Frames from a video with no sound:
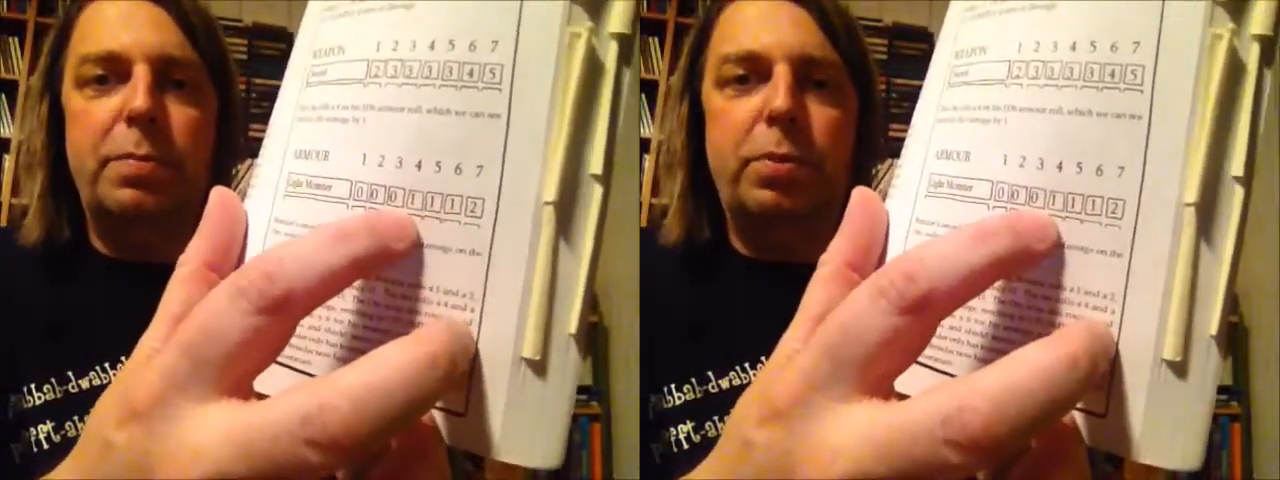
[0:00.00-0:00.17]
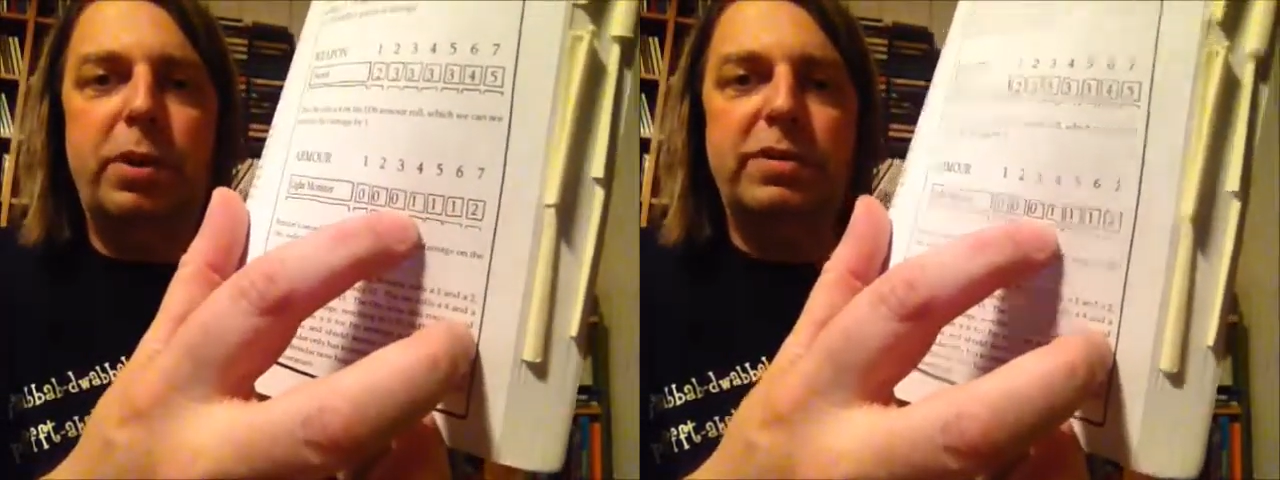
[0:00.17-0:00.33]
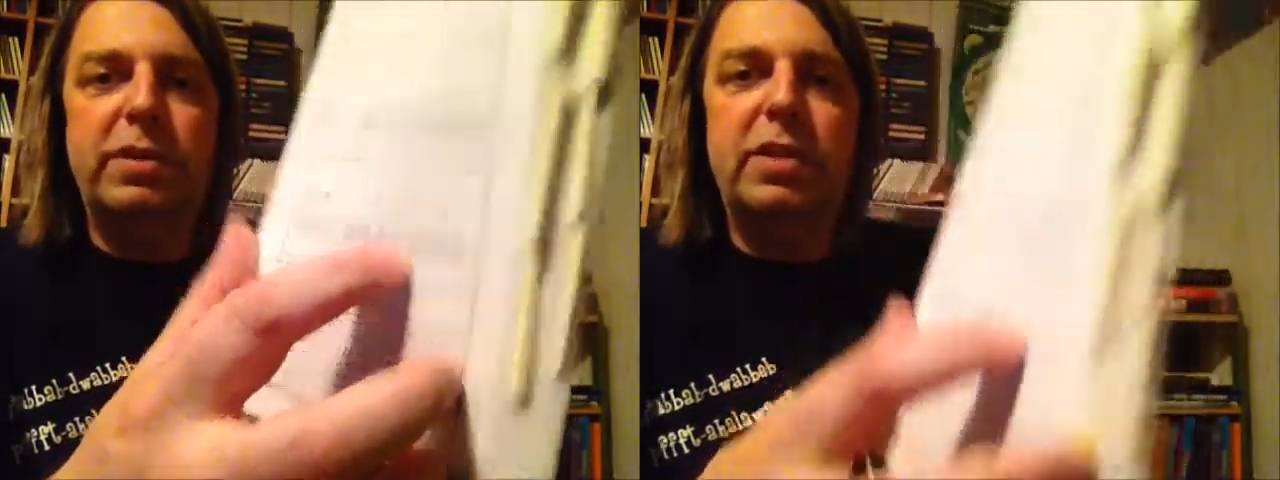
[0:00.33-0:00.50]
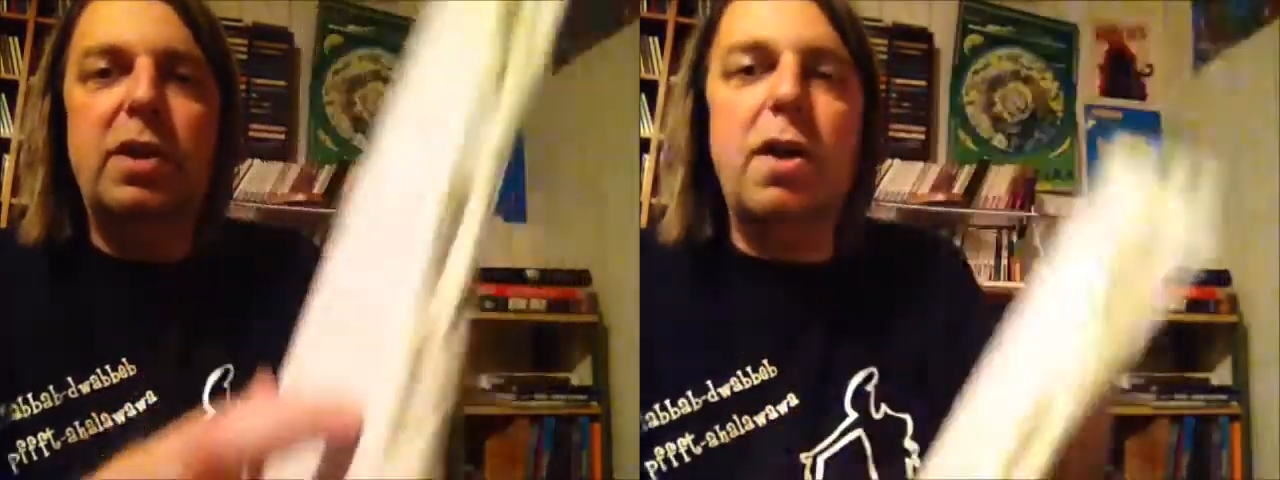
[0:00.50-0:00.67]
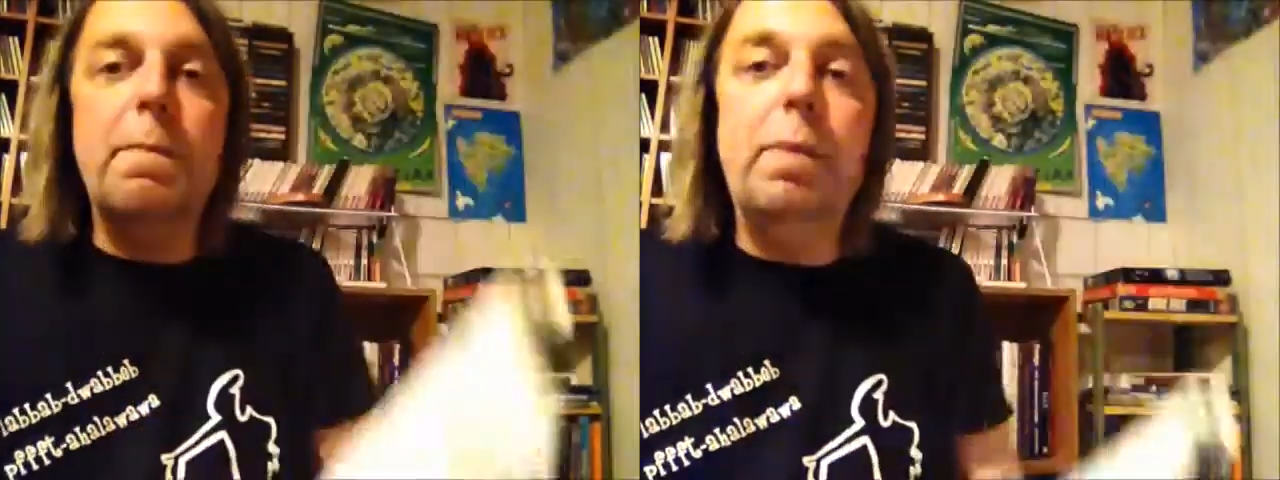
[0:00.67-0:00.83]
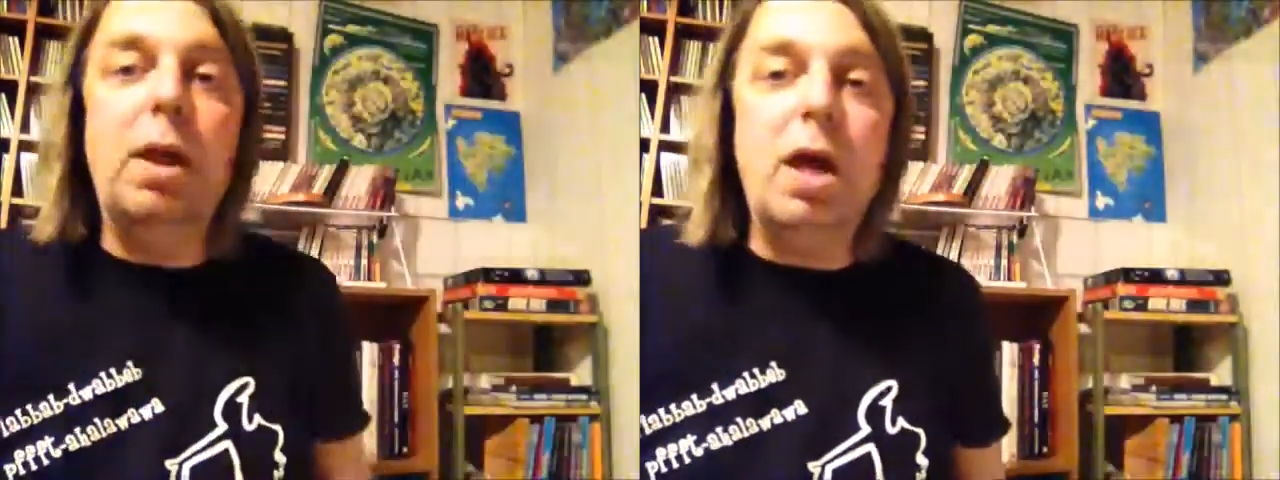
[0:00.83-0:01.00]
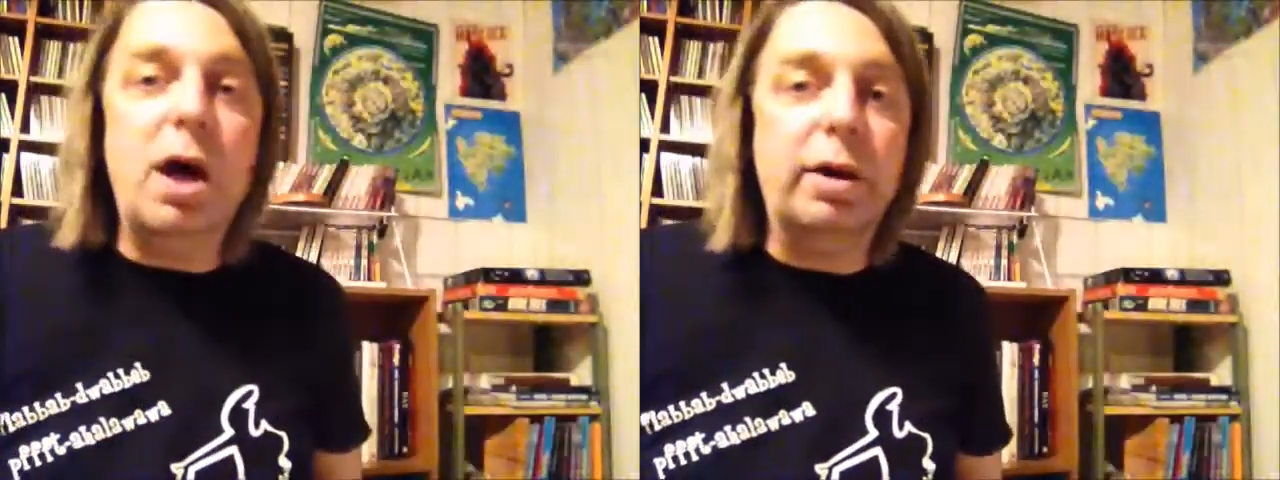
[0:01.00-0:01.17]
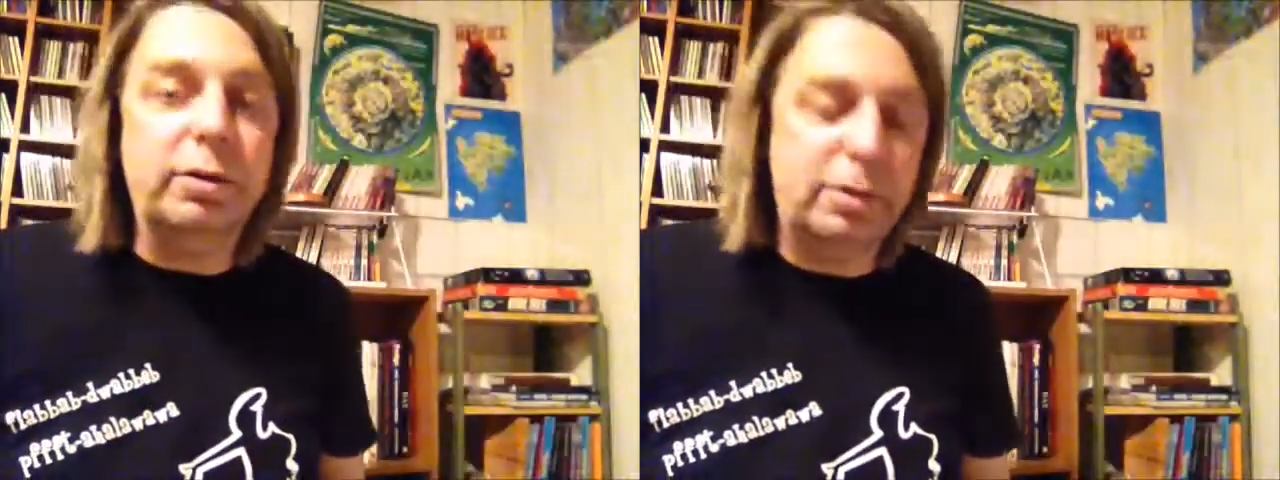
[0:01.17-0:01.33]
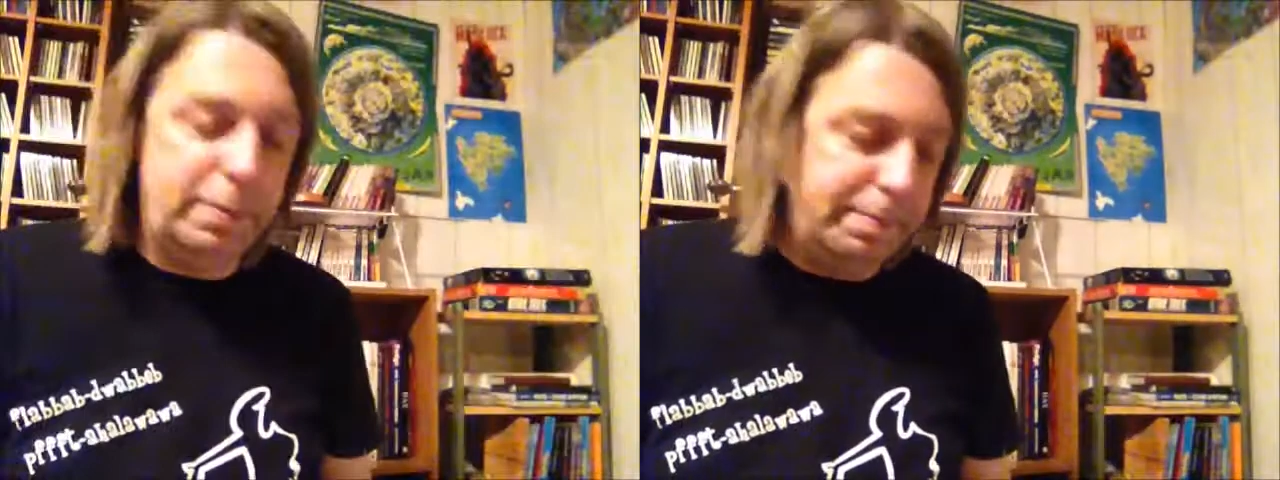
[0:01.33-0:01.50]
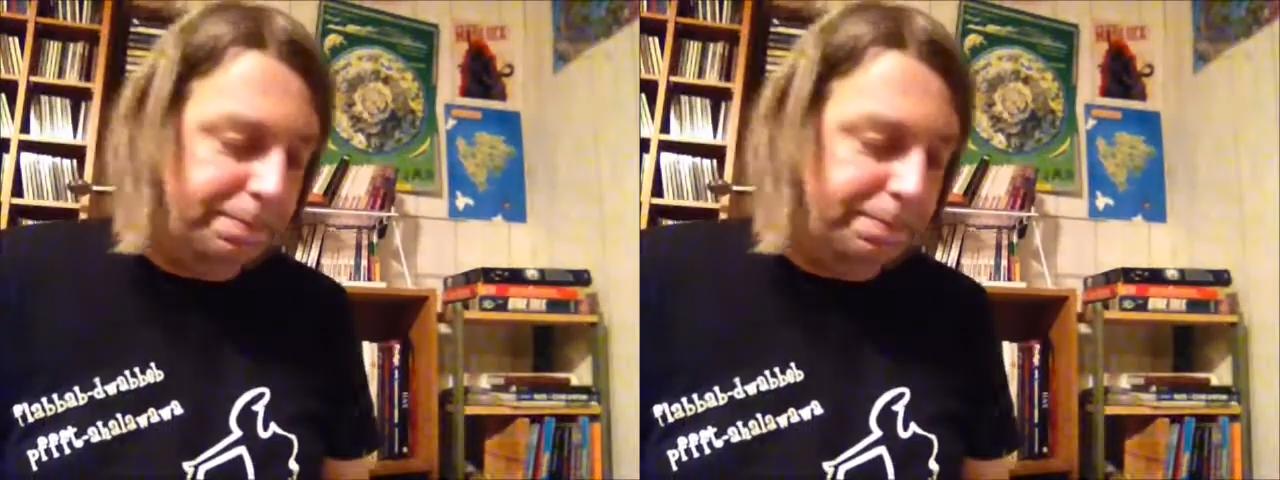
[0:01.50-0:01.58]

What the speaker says: points that are blocked.